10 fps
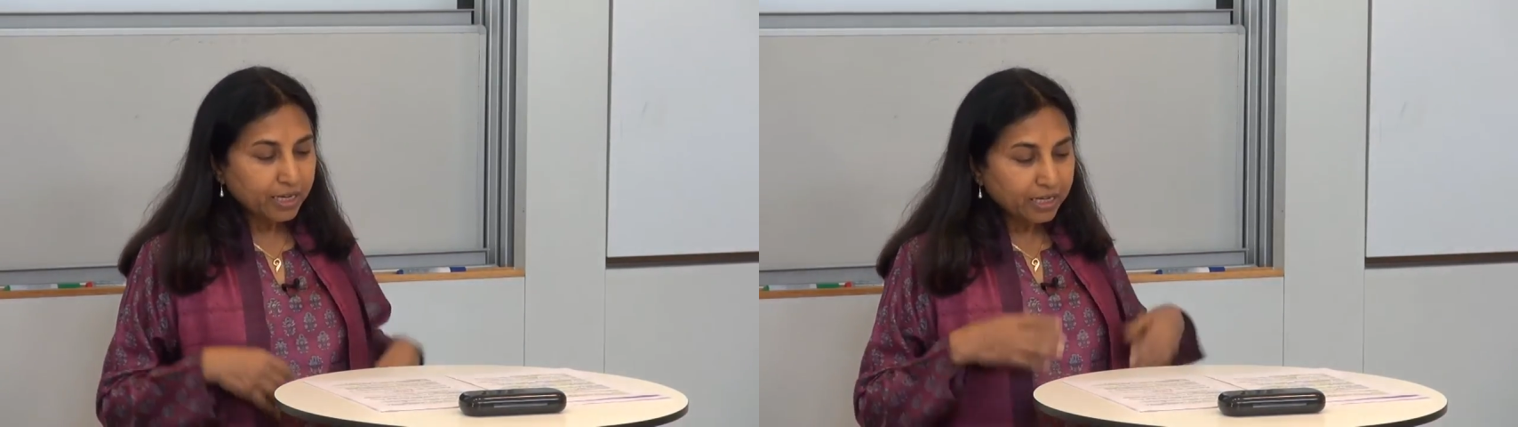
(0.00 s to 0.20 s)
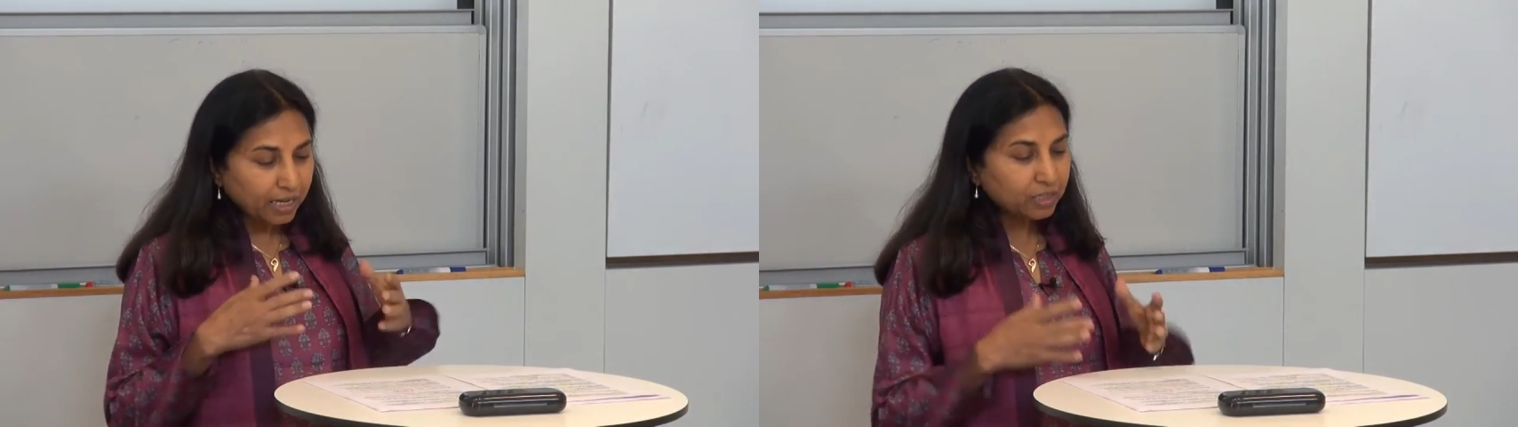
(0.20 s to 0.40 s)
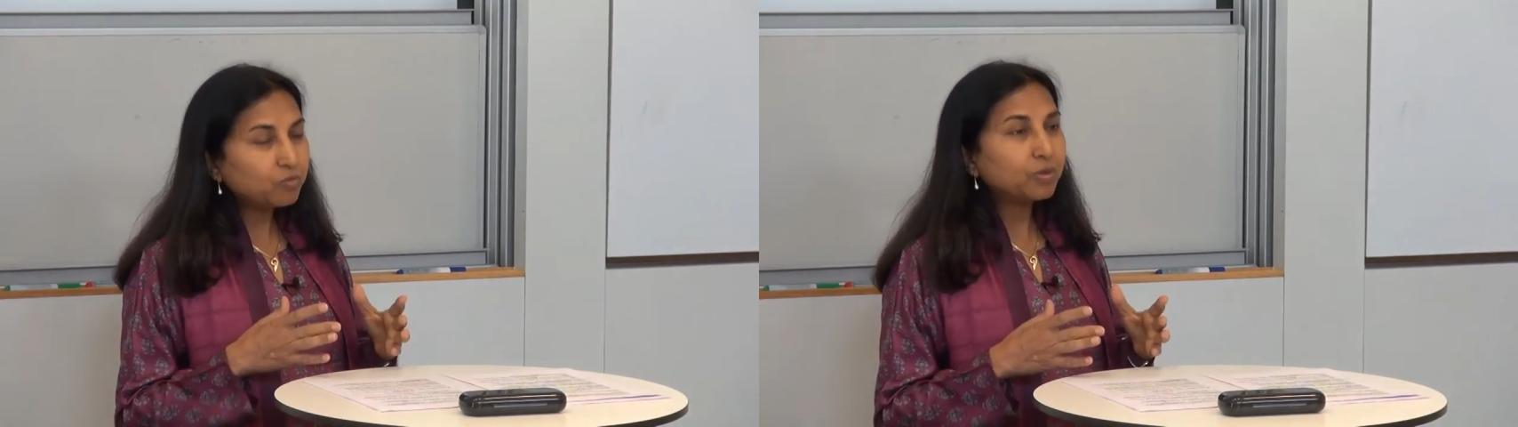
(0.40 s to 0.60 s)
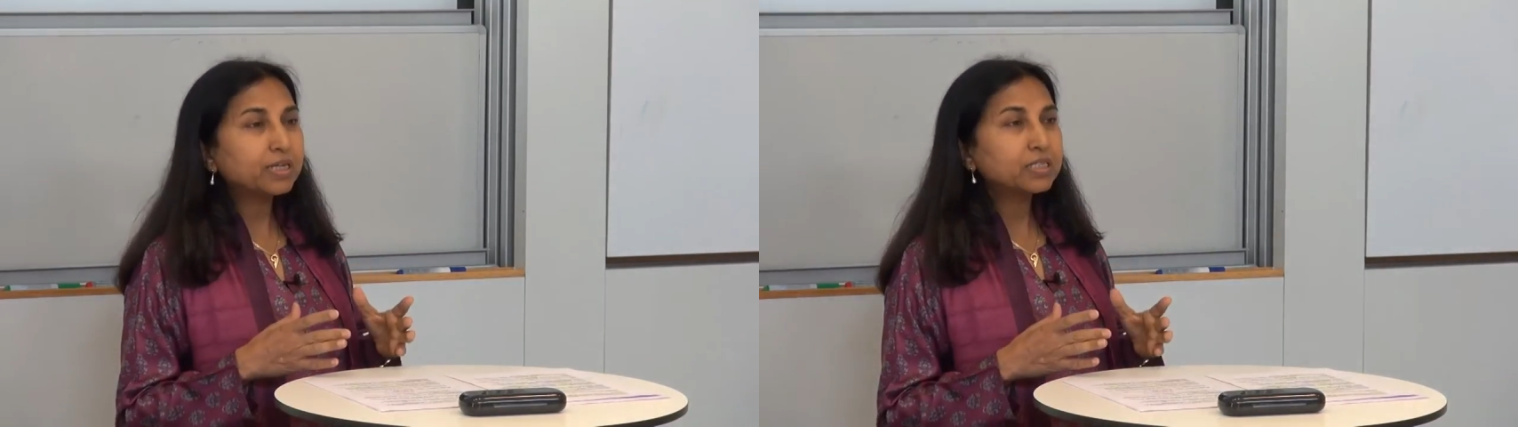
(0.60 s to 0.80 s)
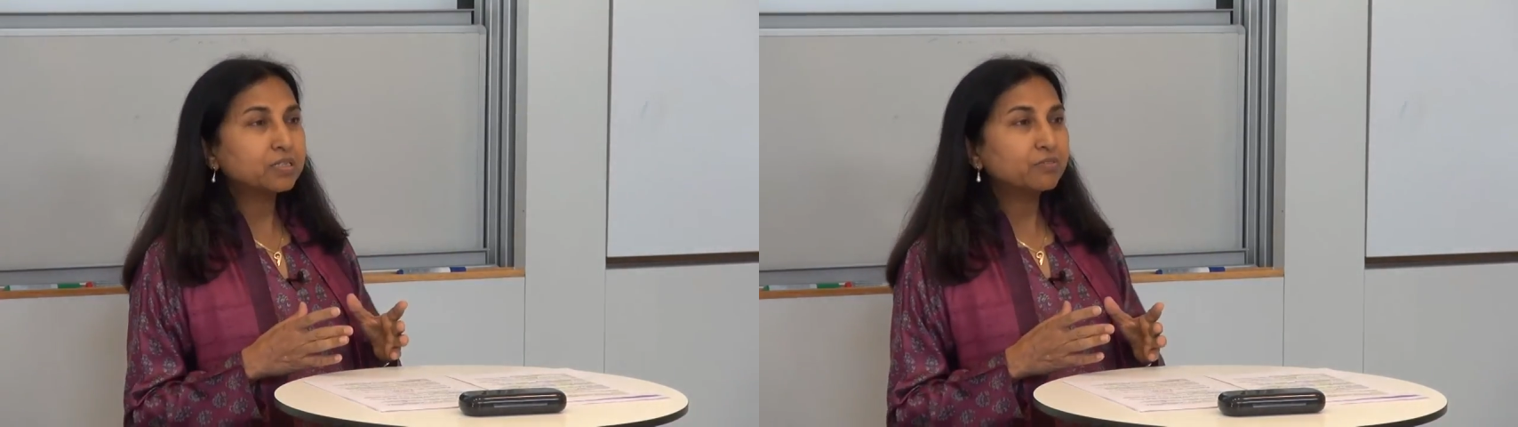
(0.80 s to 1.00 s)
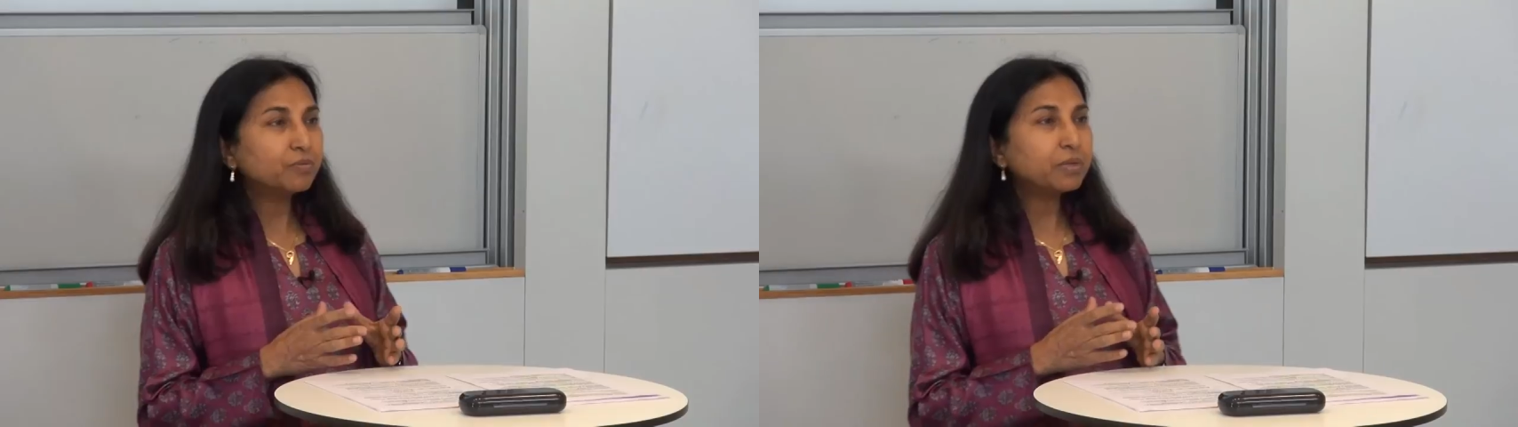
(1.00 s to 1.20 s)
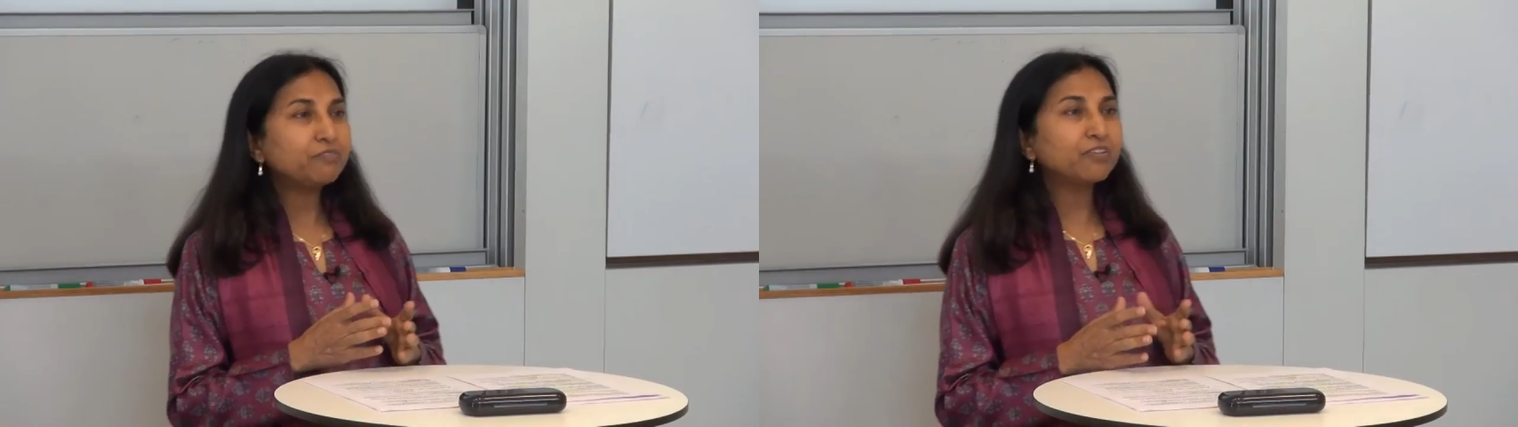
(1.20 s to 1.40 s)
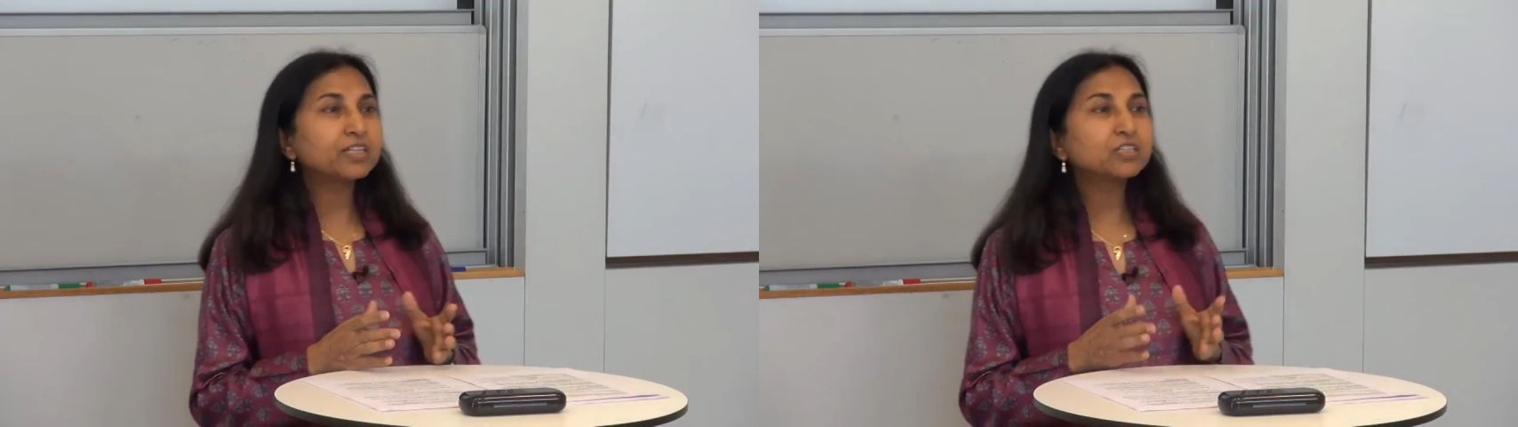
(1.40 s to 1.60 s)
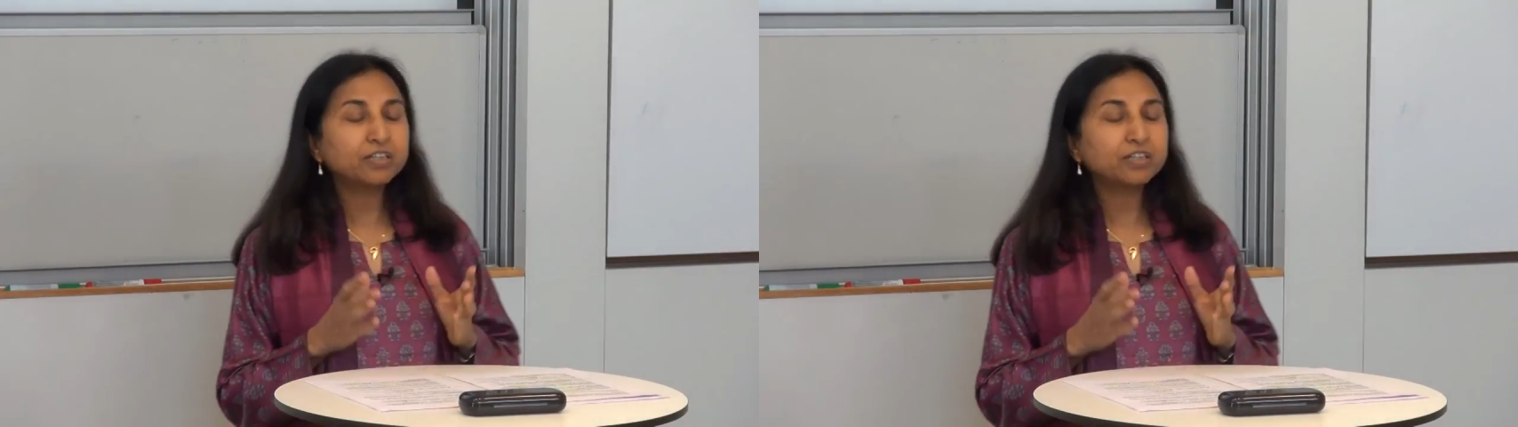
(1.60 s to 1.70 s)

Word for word: In other words, women face